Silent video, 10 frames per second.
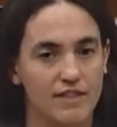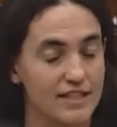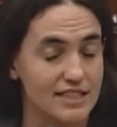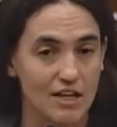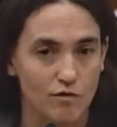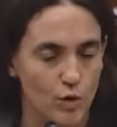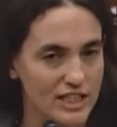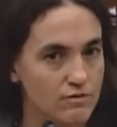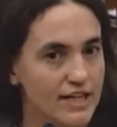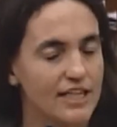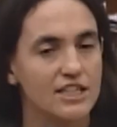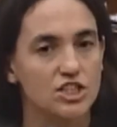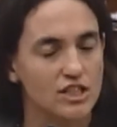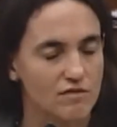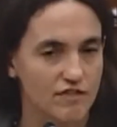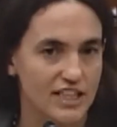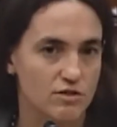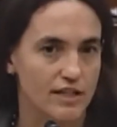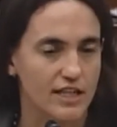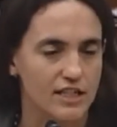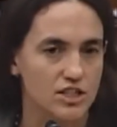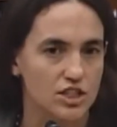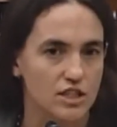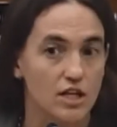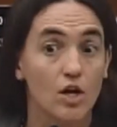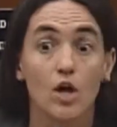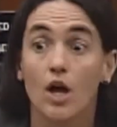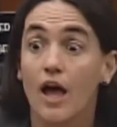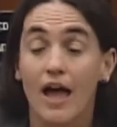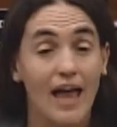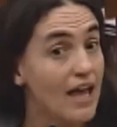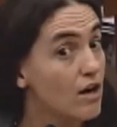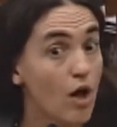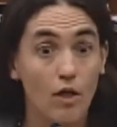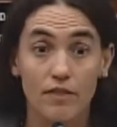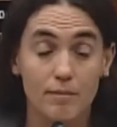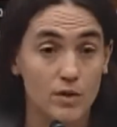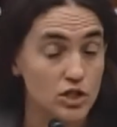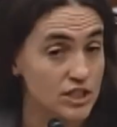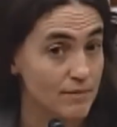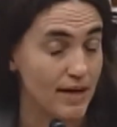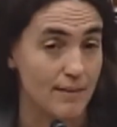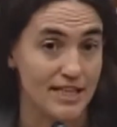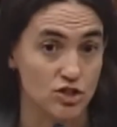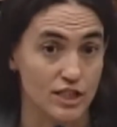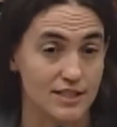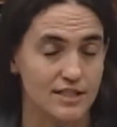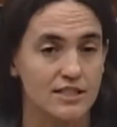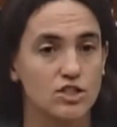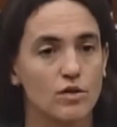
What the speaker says: things like voice recognition and face recognition, and all the emerging biometrics. And